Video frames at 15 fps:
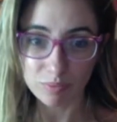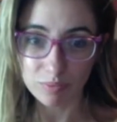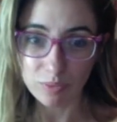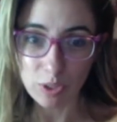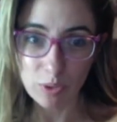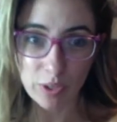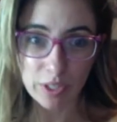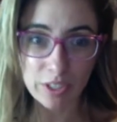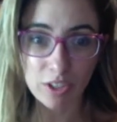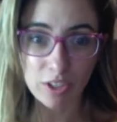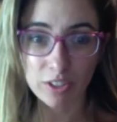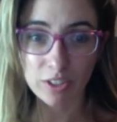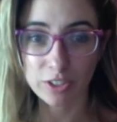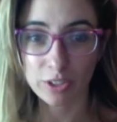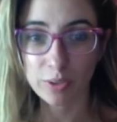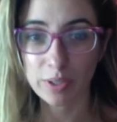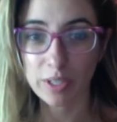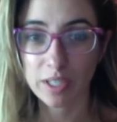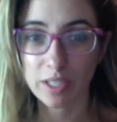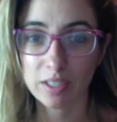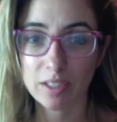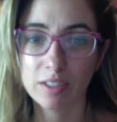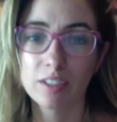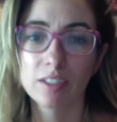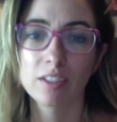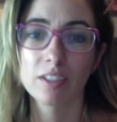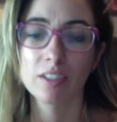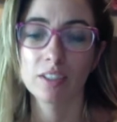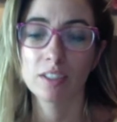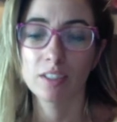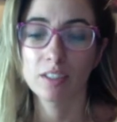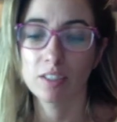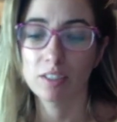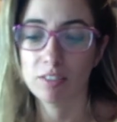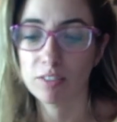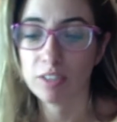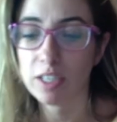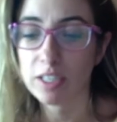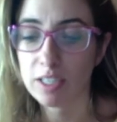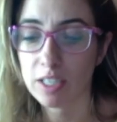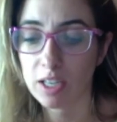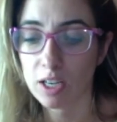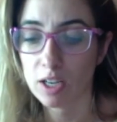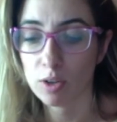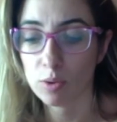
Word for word: What are y'all doing? Right now,